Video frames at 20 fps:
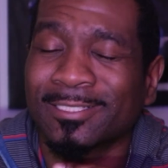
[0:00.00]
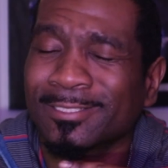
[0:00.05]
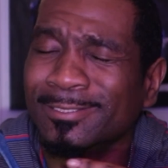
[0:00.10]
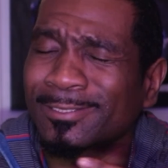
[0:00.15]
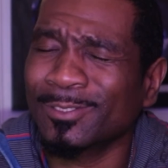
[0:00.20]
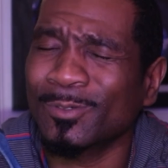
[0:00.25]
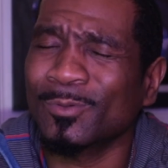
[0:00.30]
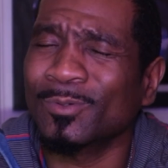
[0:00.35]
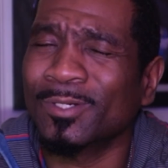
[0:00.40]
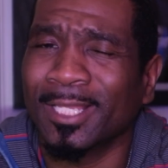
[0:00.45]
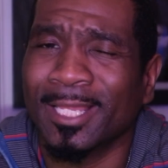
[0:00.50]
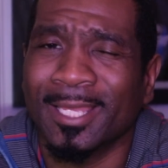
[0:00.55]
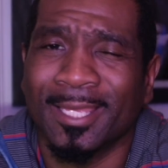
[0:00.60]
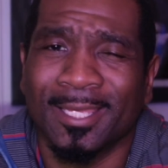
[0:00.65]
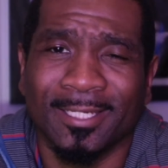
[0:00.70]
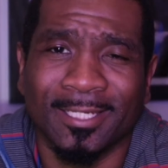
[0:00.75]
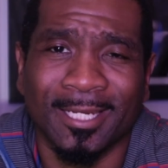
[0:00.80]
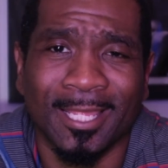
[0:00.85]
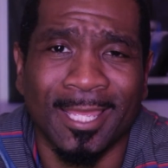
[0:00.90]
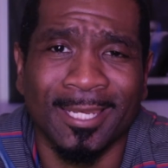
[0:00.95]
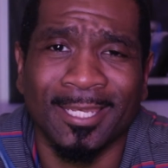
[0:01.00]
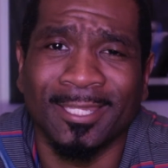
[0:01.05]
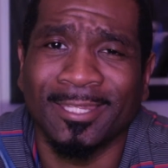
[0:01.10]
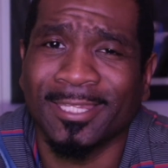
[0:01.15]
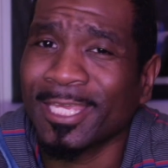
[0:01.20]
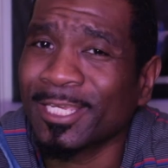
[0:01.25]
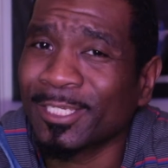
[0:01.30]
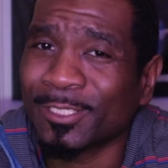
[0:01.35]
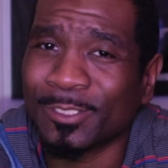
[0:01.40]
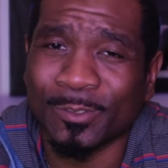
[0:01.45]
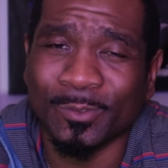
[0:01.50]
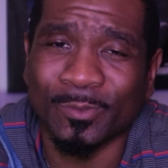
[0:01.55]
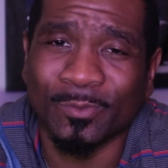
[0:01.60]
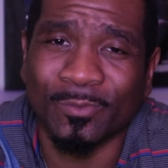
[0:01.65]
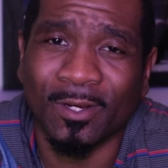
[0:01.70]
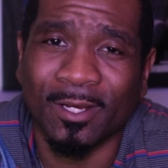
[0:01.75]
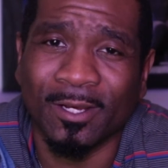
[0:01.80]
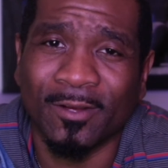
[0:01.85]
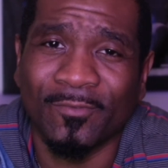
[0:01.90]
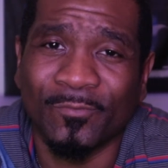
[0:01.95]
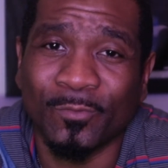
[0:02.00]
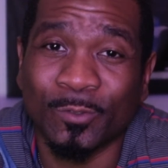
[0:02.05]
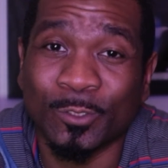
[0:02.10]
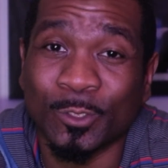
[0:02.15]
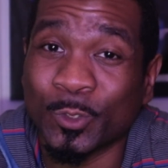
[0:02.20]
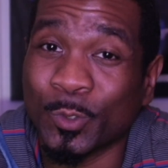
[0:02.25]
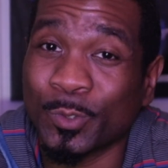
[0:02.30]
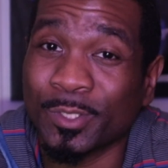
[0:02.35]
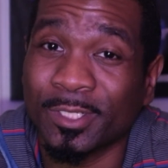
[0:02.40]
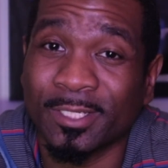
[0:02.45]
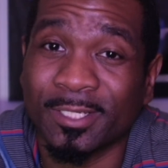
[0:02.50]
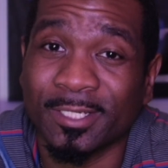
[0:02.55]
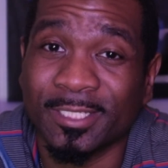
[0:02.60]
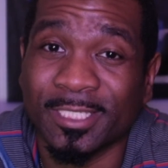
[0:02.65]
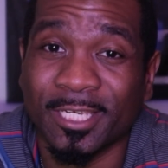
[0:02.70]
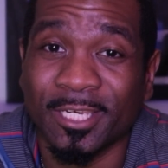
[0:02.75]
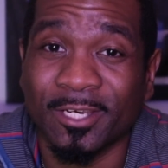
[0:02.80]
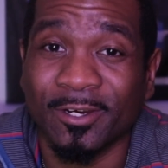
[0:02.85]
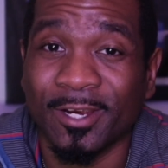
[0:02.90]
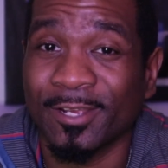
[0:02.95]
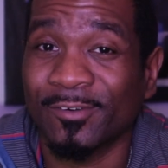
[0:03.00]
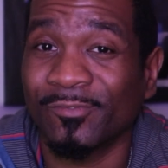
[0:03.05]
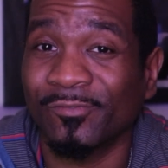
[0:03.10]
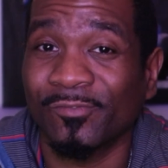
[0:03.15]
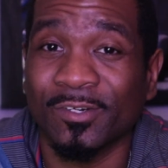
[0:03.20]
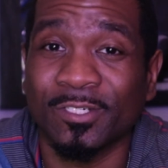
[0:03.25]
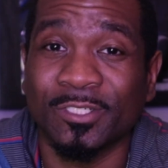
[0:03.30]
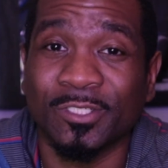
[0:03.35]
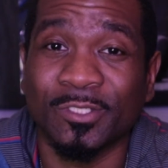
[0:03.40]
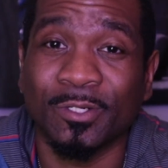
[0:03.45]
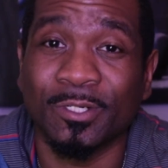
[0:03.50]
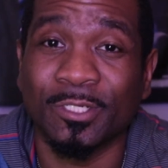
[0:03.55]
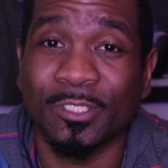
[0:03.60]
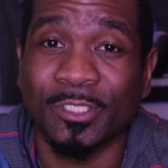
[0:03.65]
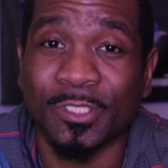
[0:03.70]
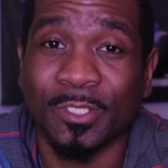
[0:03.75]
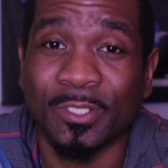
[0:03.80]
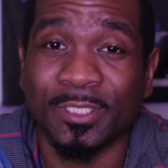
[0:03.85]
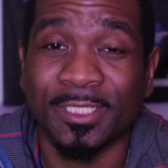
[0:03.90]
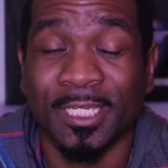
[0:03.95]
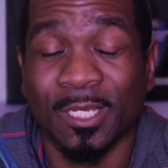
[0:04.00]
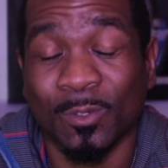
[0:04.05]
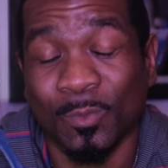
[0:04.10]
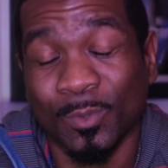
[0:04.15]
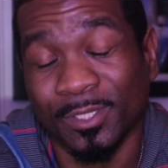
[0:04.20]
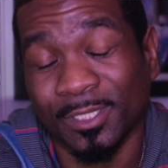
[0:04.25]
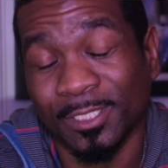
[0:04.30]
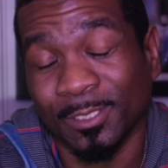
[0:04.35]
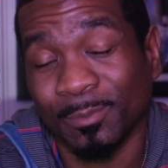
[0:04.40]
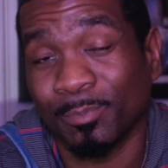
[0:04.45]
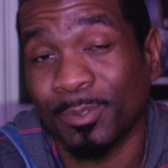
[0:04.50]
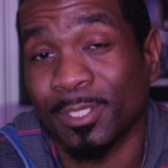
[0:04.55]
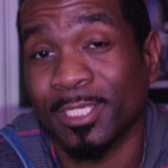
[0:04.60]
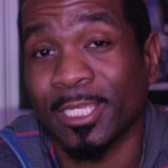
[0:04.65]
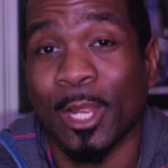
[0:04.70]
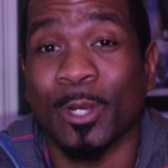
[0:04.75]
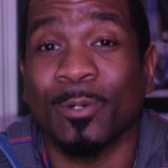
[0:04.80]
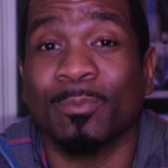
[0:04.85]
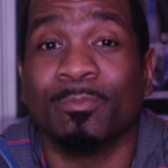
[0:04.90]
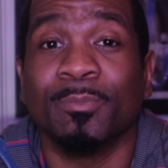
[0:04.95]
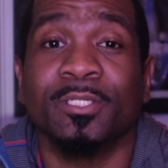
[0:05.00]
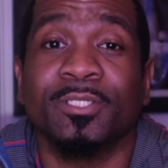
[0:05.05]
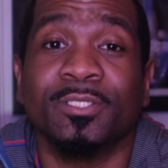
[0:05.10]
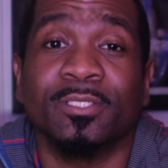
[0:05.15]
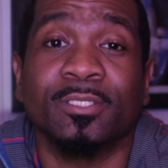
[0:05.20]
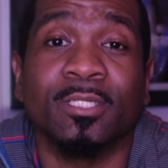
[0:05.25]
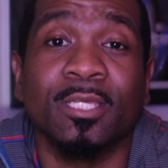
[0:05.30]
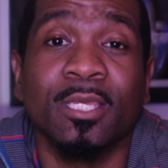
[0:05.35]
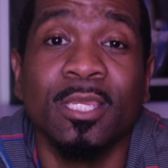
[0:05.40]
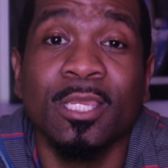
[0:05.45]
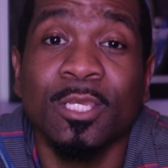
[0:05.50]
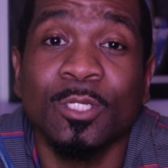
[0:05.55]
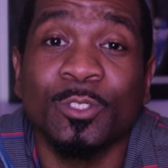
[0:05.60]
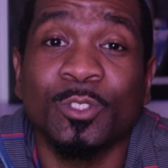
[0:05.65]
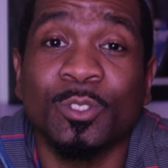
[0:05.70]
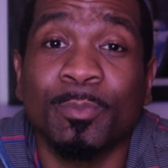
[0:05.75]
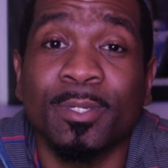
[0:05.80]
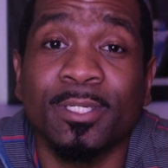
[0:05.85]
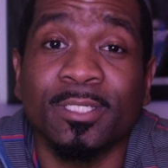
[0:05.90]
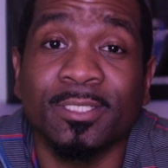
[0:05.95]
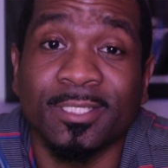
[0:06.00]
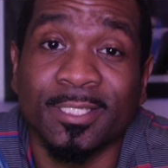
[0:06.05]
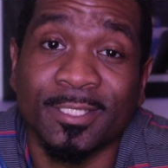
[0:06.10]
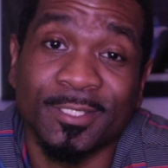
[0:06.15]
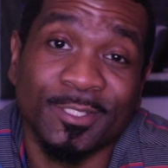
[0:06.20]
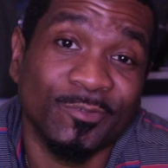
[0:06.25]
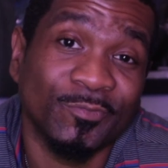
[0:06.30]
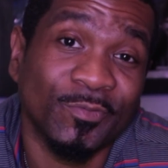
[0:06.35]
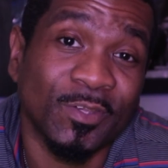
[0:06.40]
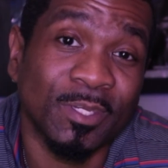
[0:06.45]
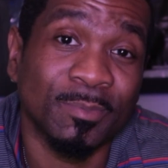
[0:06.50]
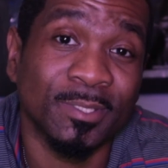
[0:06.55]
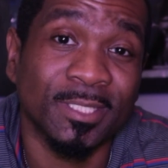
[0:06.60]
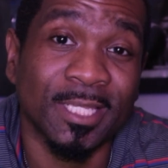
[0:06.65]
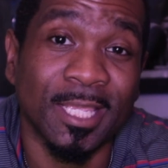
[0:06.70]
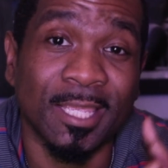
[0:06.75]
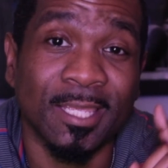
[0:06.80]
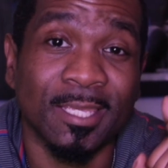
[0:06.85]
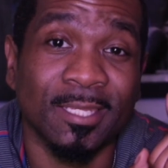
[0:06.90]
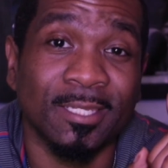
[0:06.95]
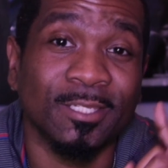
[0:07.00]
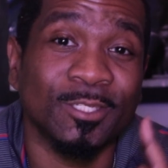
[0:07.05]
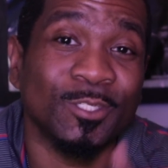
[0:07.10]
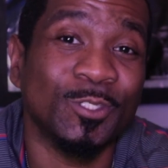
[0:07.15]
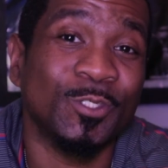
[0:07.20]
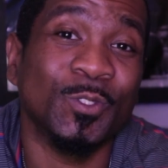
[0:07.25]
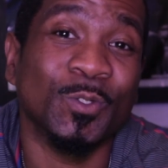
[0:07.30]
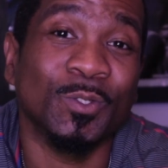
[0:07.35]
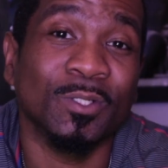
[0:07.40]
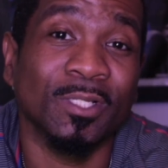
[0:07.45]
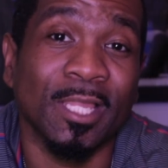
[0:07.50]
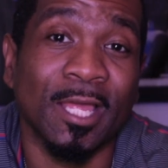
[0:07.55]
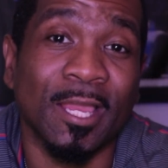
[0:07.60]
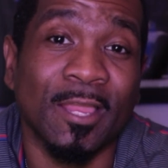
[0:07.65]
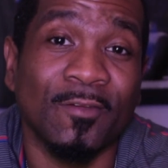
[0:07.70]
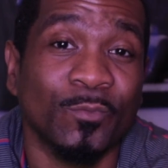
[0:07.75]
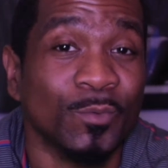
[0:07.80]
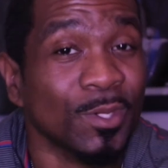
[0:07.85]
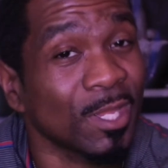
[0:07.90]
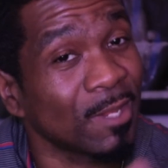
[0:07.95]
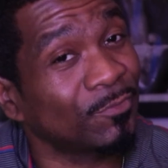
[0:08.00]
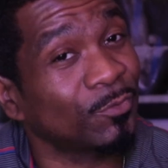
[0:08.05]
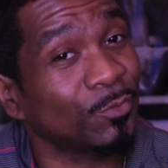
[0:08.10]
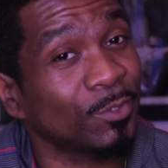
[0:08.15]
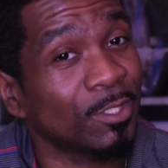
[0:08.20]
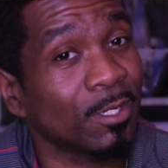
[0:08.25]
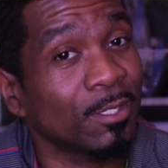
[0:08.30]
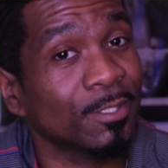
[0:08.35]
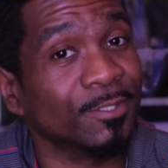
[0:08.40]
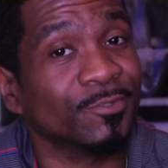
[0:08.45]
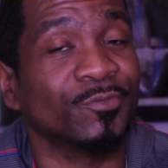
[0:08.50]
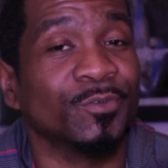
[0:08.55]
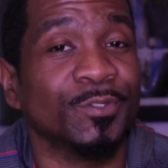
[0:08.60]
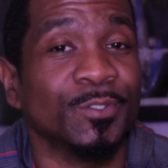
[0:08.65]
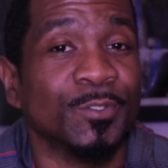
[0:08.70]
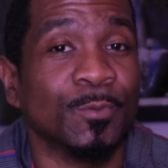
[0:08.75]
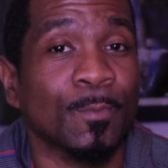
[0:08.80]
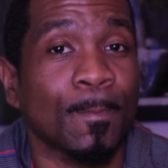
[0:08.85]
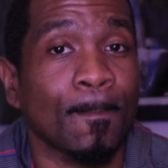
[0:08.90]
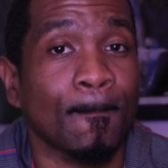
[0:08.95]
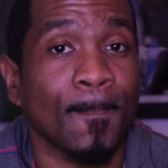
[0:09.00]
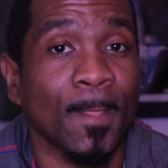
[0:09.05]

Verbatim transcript: So glad and thank you uh, for joining us here at Fresh Start Church. Now, with it being our mission to make Jesus famous in your life, we have three calls for you.